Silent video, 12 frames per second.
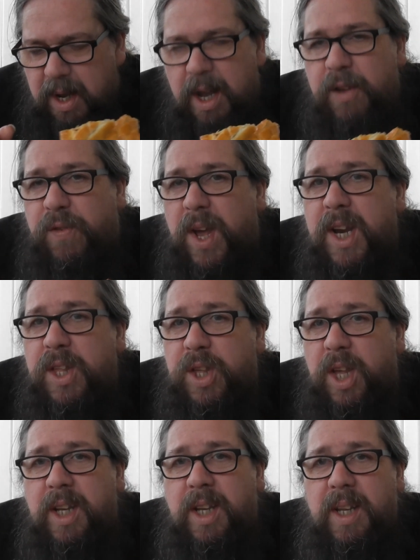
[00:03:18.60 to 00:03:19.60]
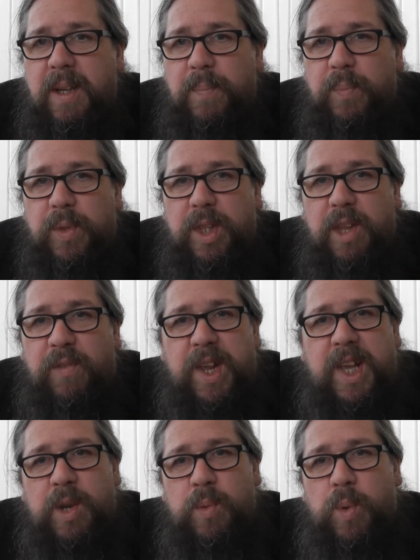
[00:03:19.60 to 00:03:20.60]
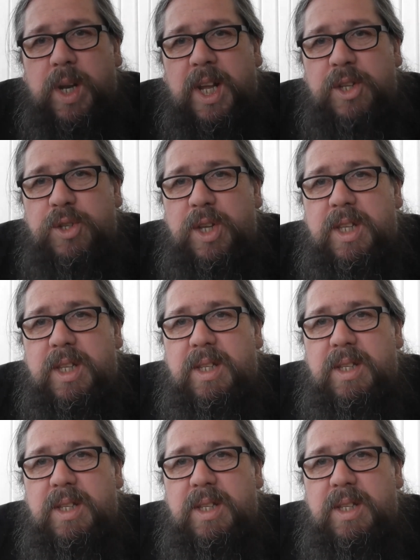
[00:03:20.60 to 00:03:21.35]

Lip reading: If anything, the vegan one actually